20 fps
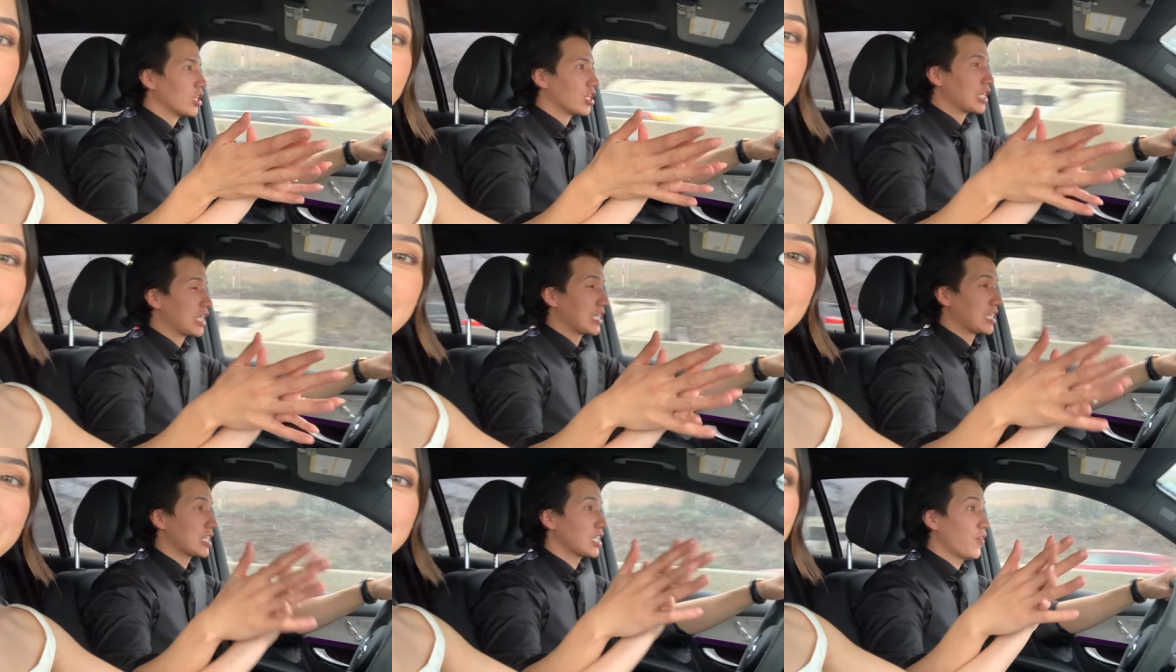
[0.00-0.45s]

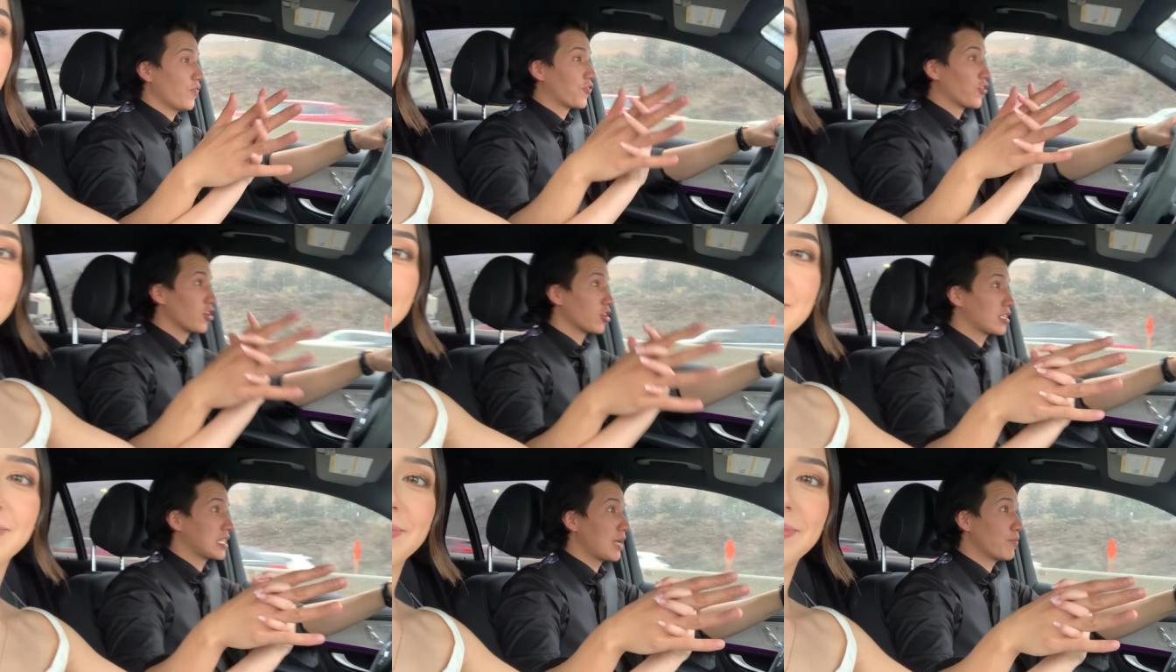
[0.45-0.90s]
This is the
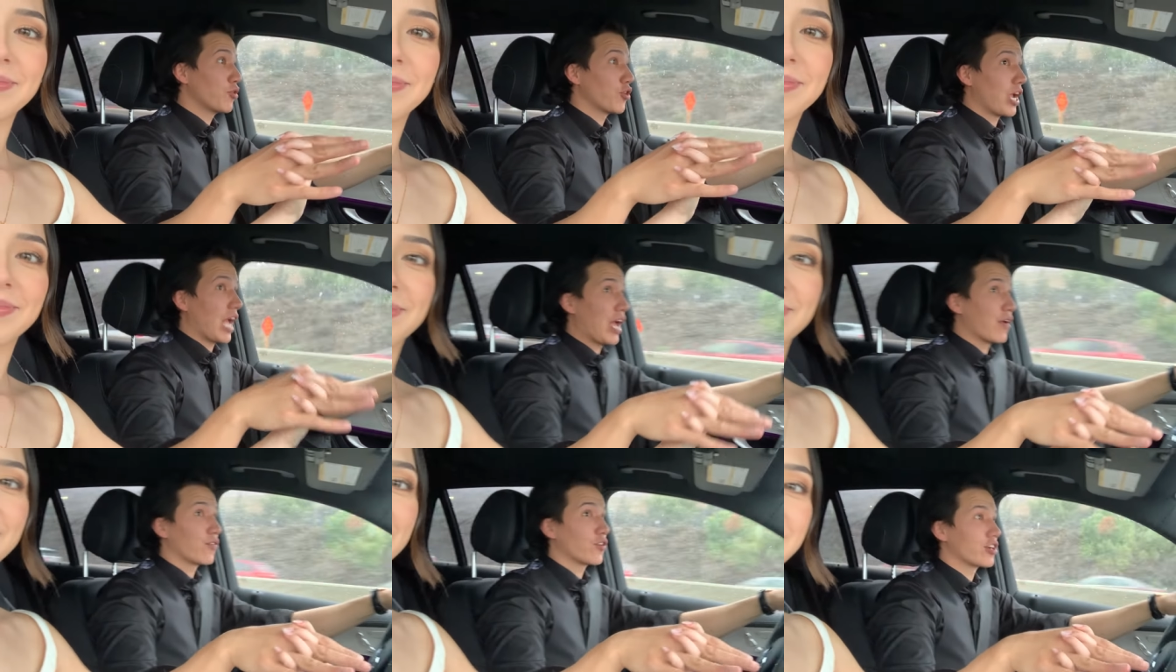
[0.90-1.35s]
first time you're
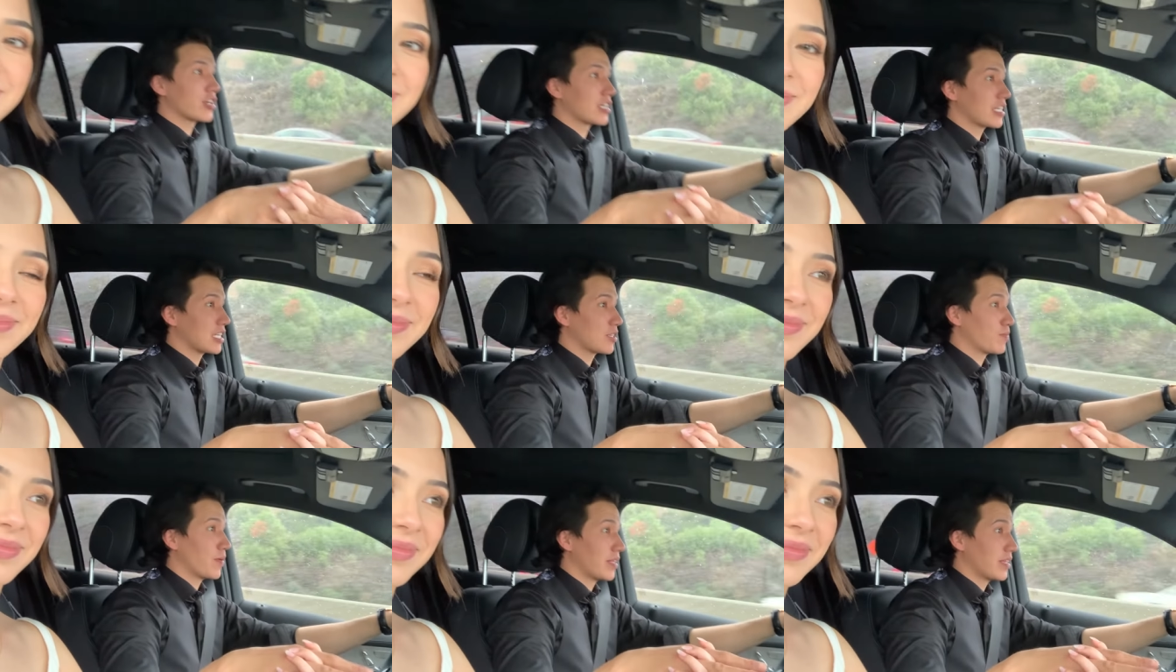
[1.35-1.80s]
ever going
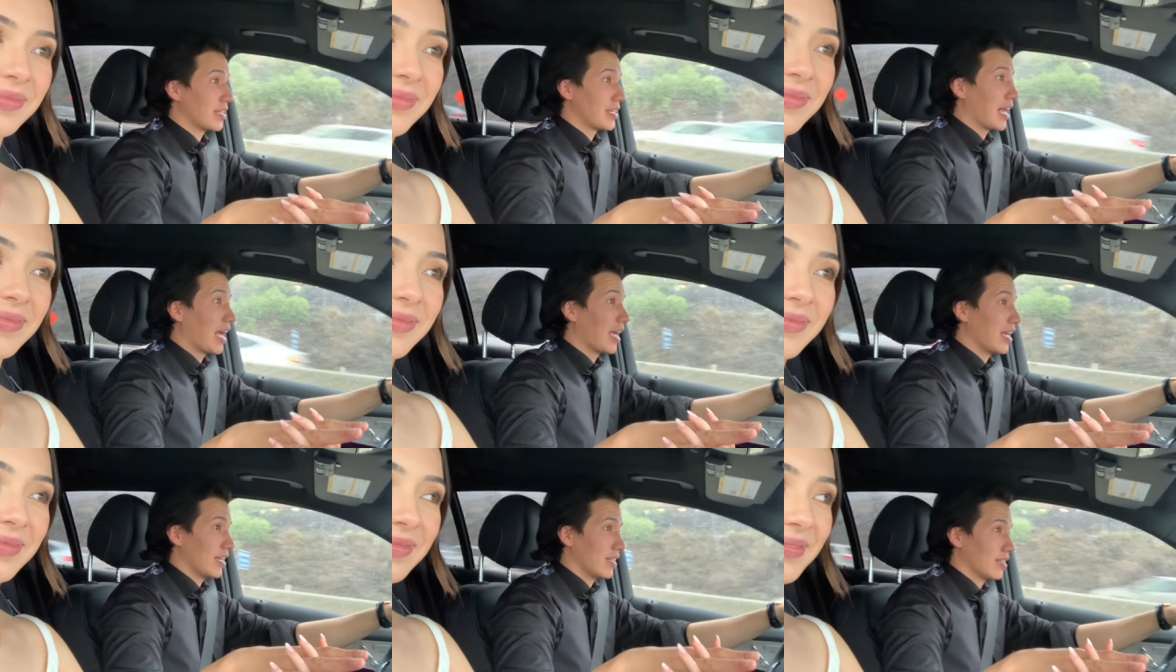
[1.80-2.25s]
to spend the
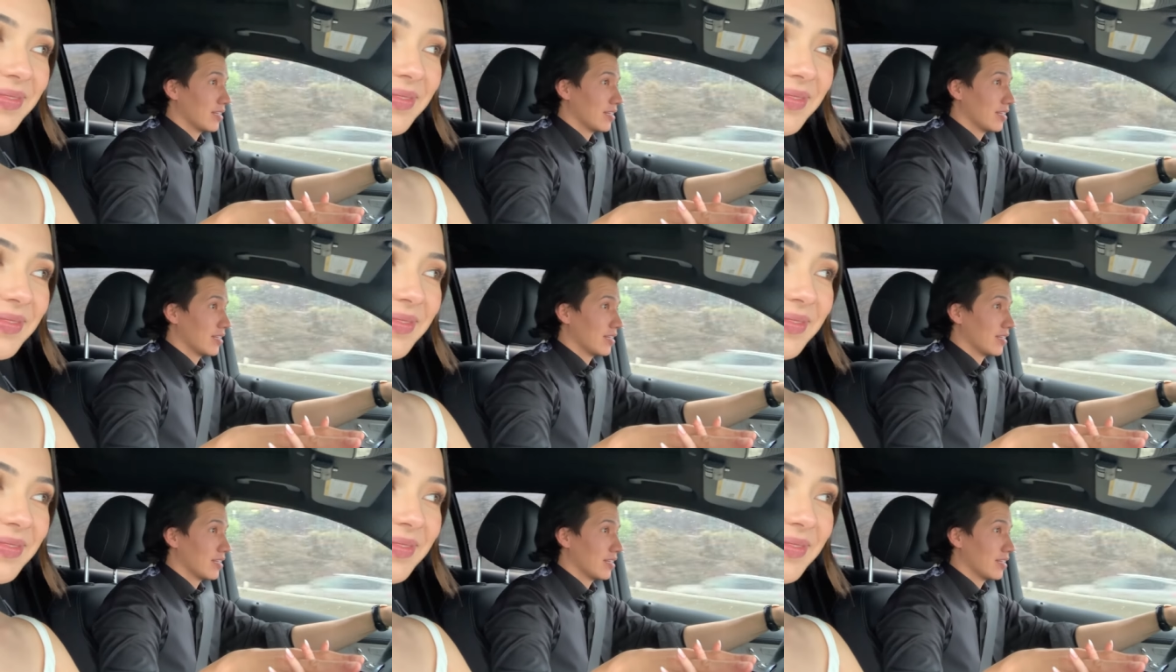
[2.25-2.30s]
night.